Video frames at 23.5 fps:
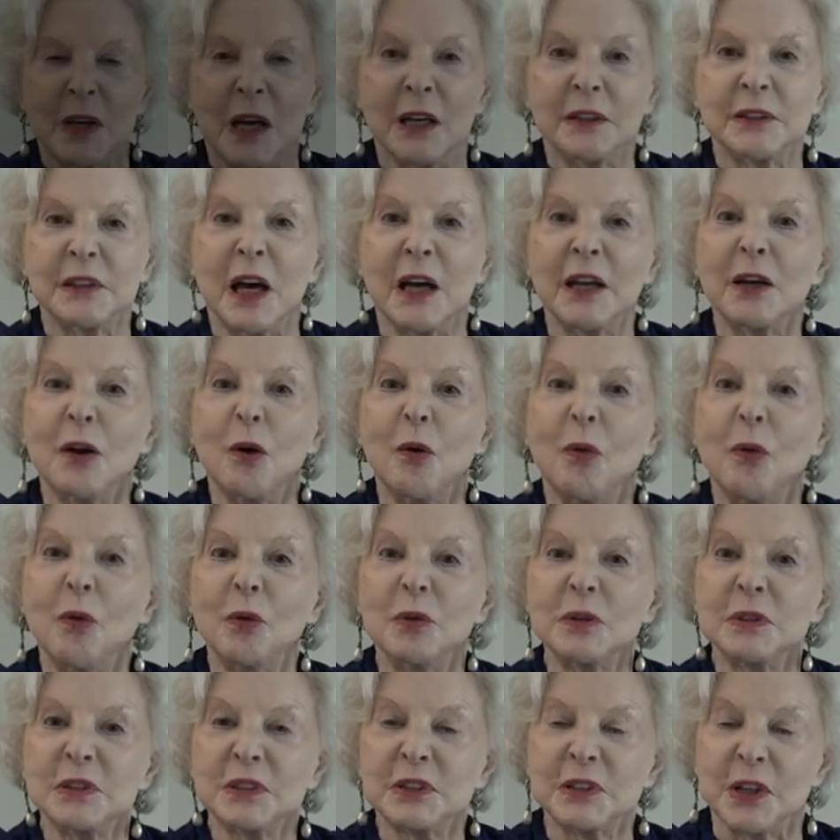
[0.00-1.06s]
And I
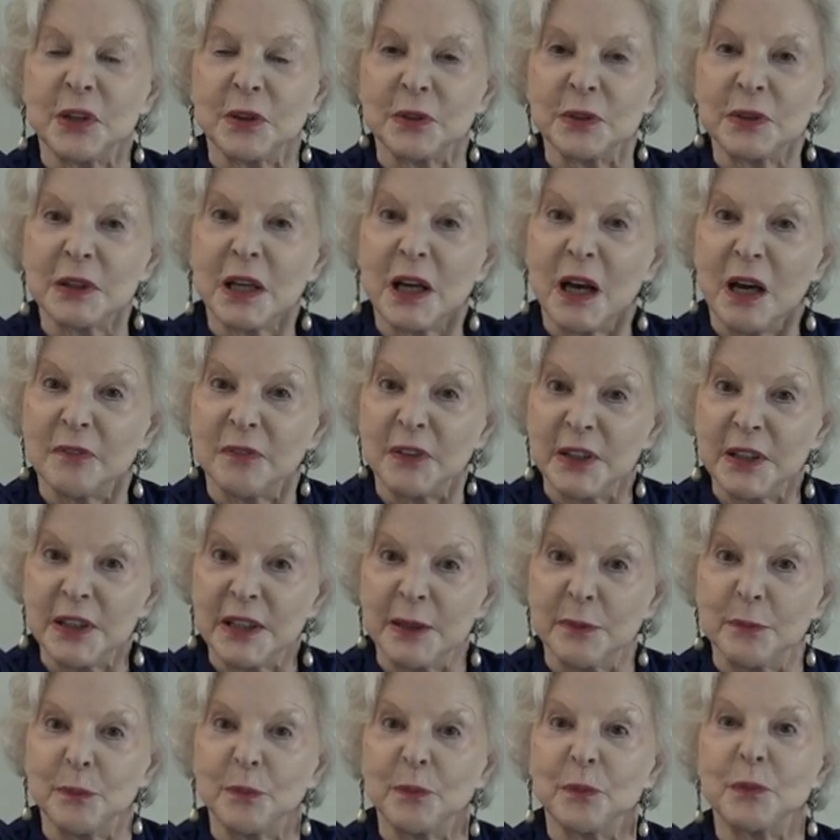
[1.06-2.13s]
also cover
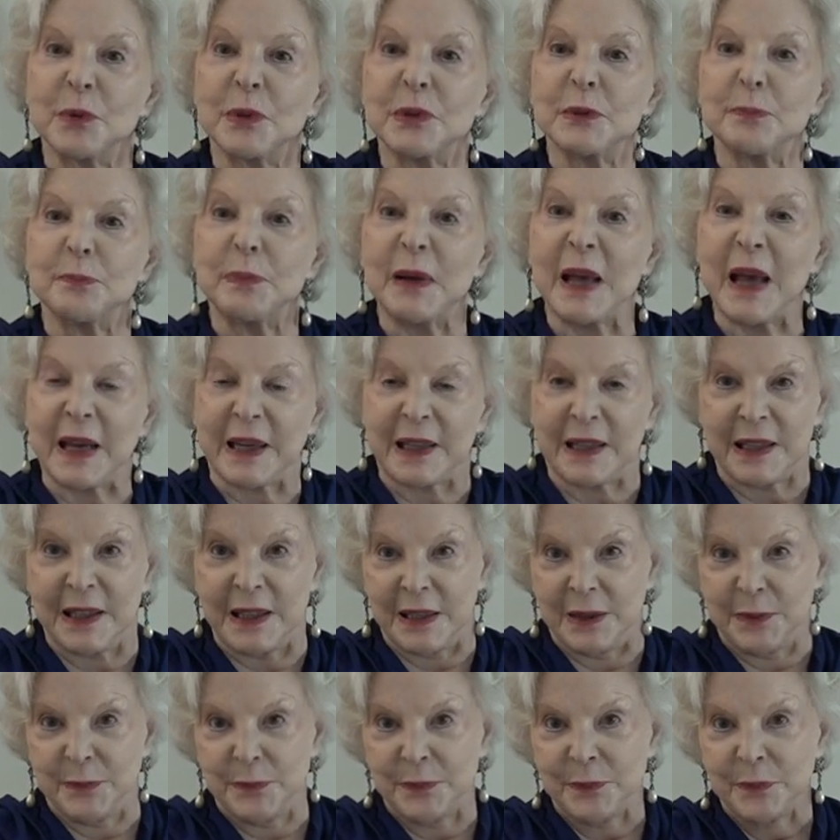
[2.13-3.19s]
him with a
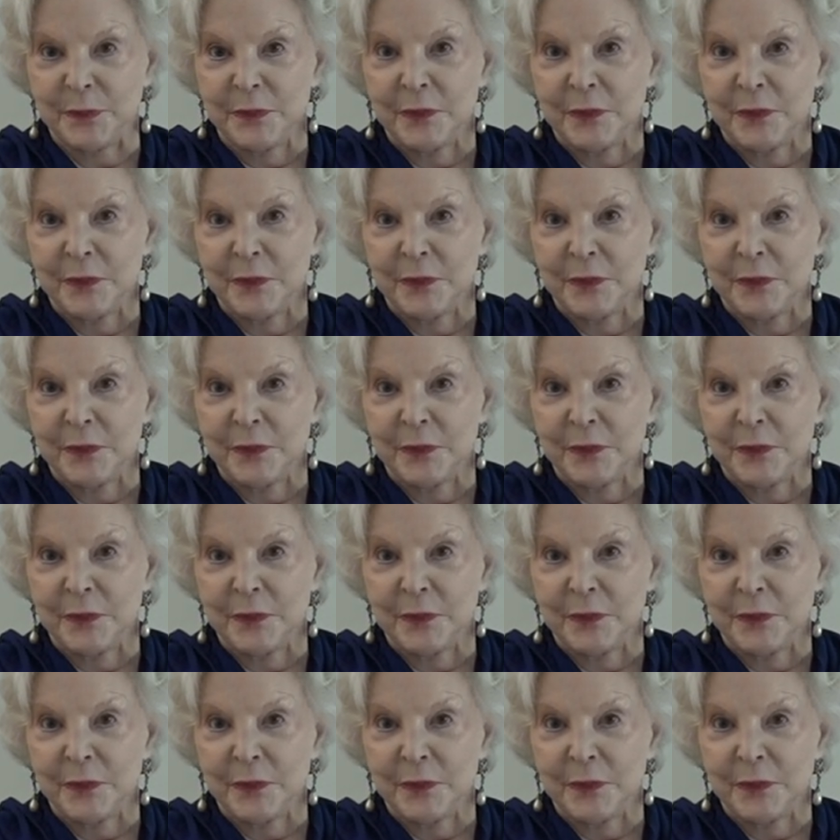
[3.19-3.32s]
blanket